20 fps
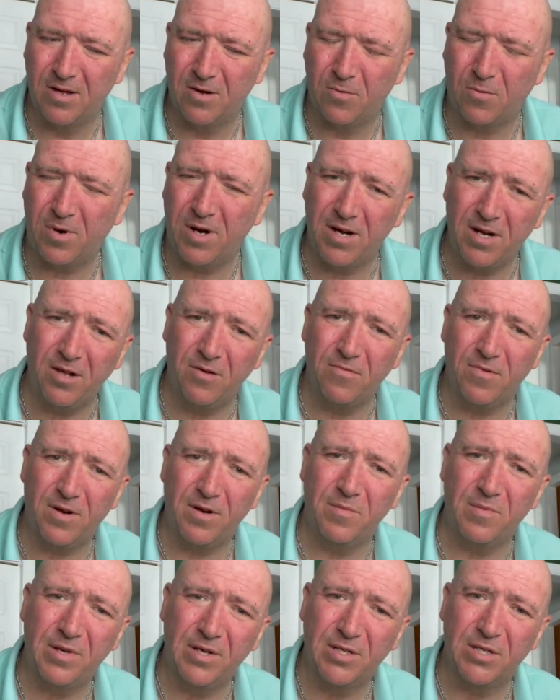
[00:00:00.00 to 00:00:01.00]
Why do you want
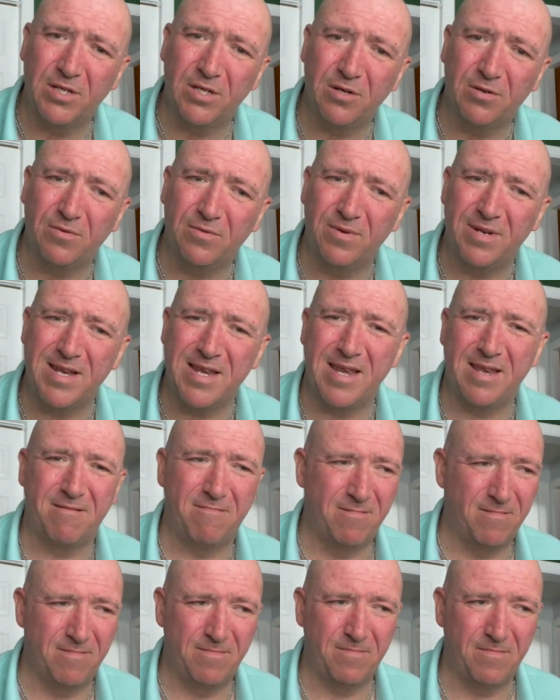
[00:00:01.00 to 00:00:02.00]
to be so?
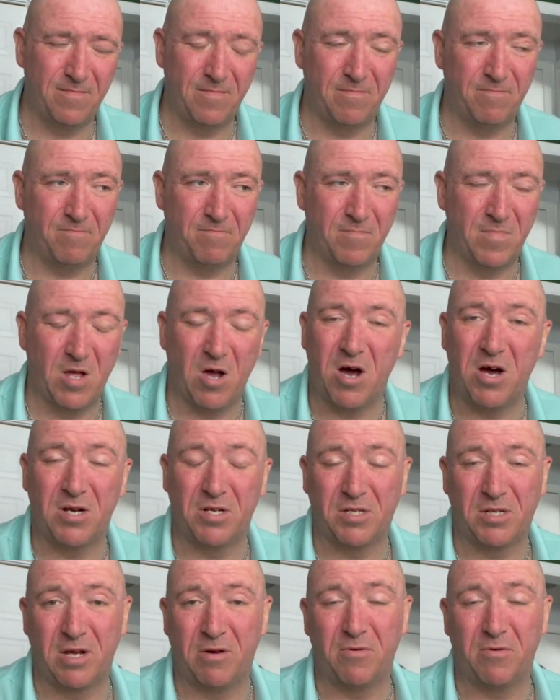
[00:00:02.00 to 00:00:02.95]
Honestly,